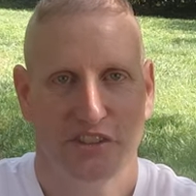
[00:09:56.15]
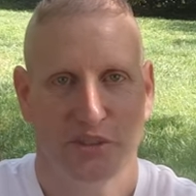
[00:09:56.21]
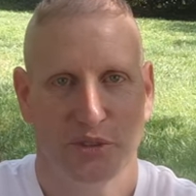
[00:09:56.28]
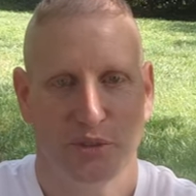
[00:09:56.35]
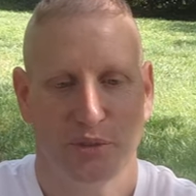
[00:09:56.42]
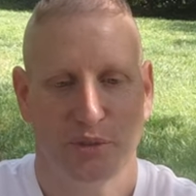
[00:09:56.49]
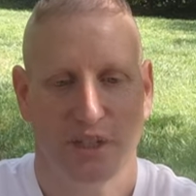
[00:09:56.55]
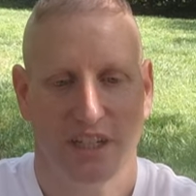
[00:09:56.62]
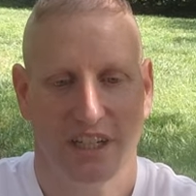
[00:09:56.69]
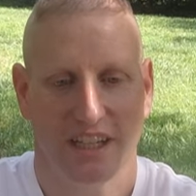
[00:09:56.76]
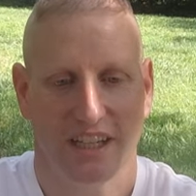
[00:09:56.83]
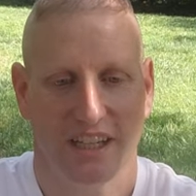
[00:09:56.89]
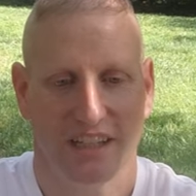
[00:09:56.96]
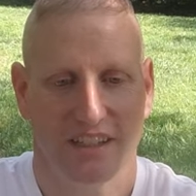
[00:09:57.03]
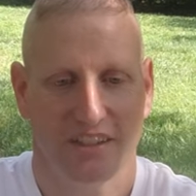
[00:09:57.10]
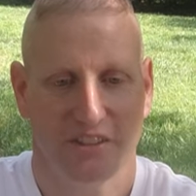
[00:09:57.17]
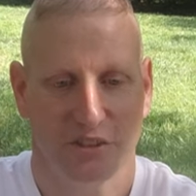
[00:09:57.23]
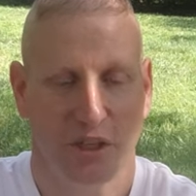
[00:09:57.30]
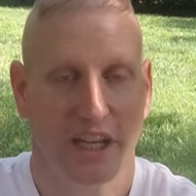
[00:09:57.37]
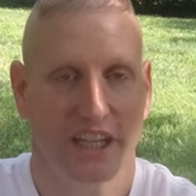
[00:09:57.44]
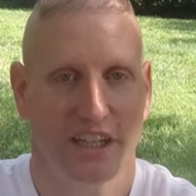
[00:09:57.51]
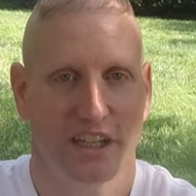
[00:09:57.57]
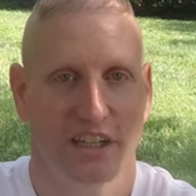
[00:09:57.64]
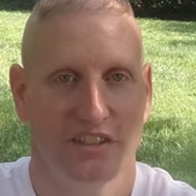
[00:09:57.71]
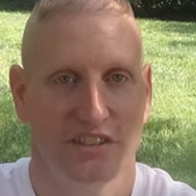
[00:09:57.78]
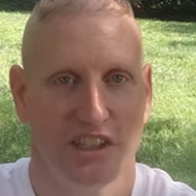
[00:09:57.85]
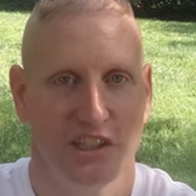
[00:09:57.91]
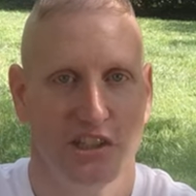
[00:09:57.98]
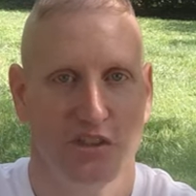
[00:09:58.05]
to uh, so I could
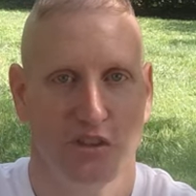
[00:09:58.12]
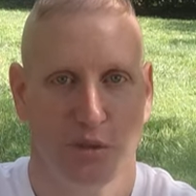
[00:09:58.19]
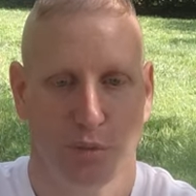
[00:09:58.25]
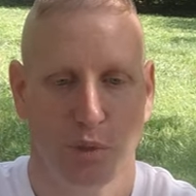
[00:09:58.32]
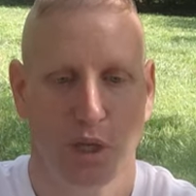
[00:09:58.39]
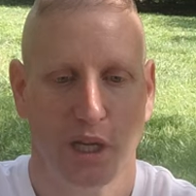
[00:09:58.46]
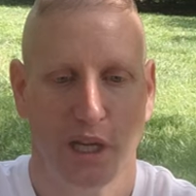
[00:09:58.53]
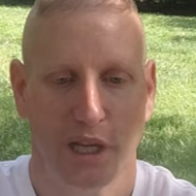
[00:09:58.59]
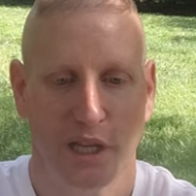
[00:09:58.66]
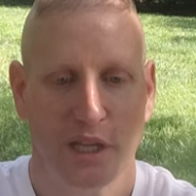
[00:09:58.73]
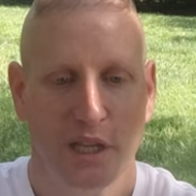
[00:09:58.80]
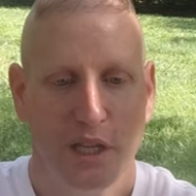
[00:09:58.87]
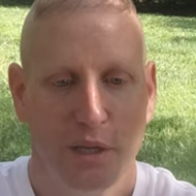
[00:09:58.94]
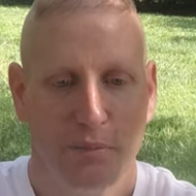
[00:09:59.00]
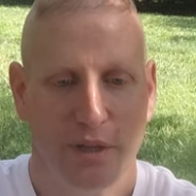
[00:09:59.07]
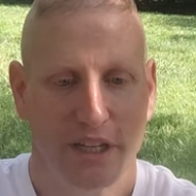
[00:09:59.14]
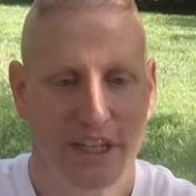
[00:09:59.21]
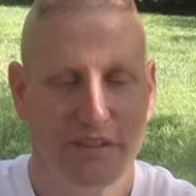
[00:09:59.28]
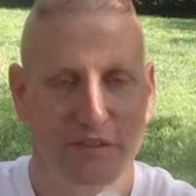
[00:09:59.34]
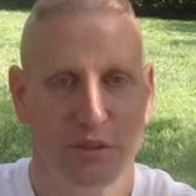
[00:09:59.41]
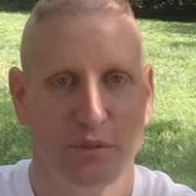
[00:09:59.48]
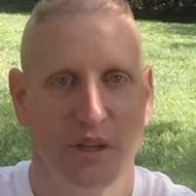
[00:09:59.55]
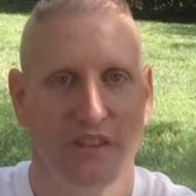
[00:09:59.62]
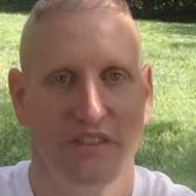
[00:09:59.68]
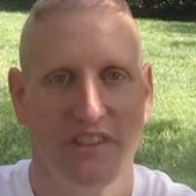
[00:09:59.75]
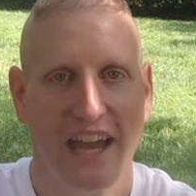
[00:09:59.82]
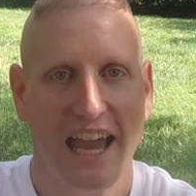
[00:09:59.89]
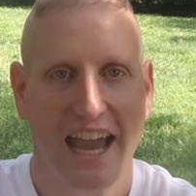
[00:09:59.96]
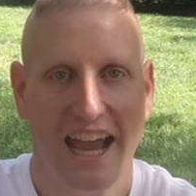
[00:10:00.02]
continue the run. But even
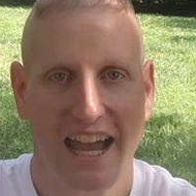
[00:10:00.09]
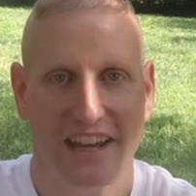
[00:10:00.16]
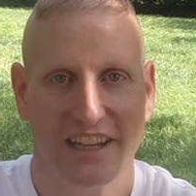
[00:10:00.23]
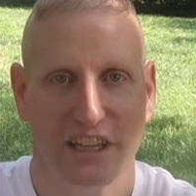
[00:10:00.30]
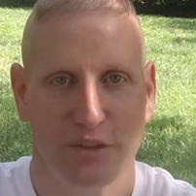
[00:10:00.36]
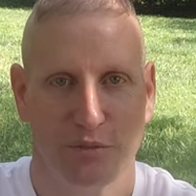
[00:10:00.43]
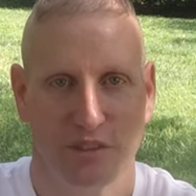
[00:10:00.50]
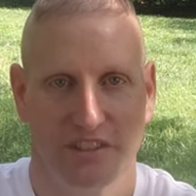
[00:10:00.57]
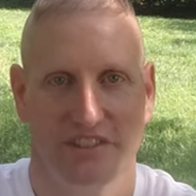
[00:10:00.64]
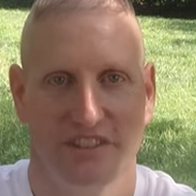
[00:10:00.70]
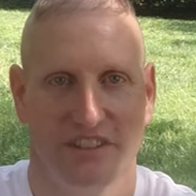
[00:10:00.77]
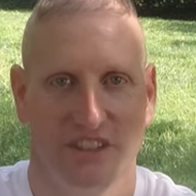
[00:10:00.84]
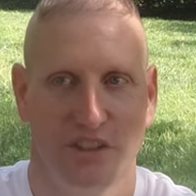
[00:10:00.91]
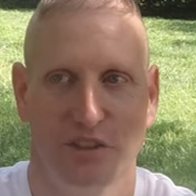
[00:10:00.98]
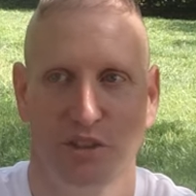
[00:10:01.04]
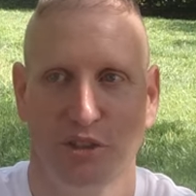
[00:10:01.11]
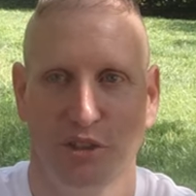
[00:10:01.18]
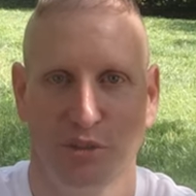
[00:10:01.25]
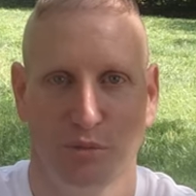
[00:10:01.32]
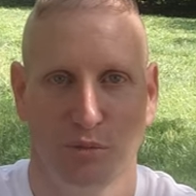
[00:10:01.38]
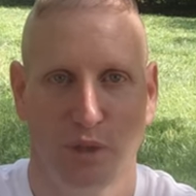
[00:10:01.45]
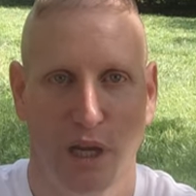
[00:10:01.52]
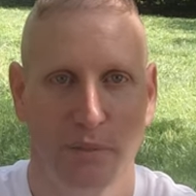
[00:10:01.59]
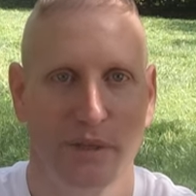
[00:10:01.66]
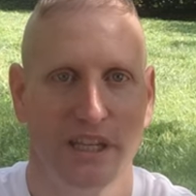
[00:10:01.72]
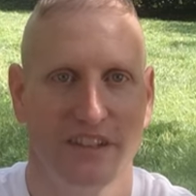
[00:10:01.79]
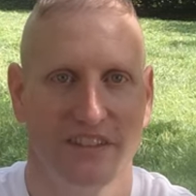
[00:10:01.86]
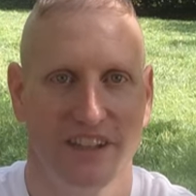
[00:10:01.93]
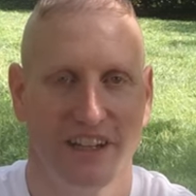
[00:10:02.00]
with that, it was still
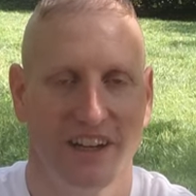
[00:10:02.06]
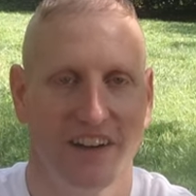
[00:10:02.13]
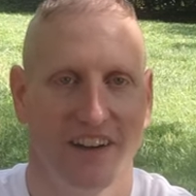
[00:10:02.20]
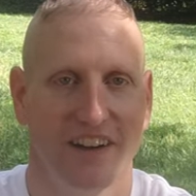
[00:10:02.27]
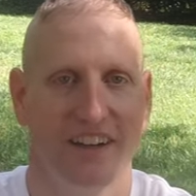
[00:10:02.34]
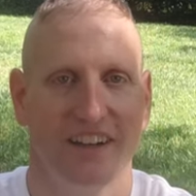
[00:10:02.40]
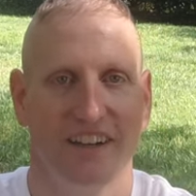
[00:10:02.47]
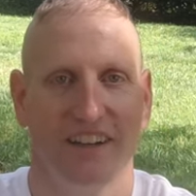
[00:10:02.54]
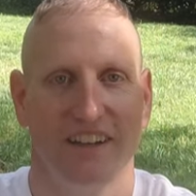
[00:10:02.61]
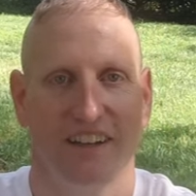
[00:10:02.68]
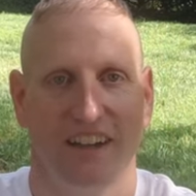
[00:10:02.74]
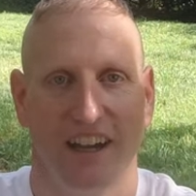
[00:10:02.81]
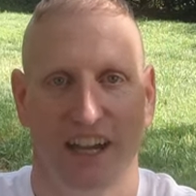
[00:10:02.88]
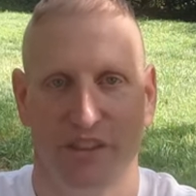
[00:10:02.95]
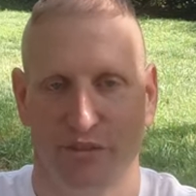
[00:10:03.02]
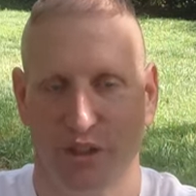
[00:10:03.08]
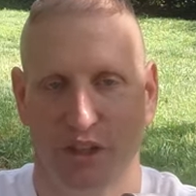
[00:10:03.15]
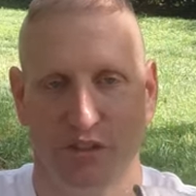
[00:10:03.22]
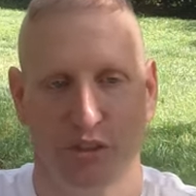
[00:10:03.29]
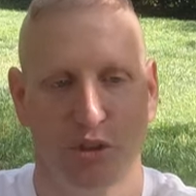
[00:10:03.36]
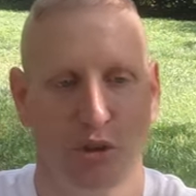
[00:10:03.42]
rubbing there uh, throughout the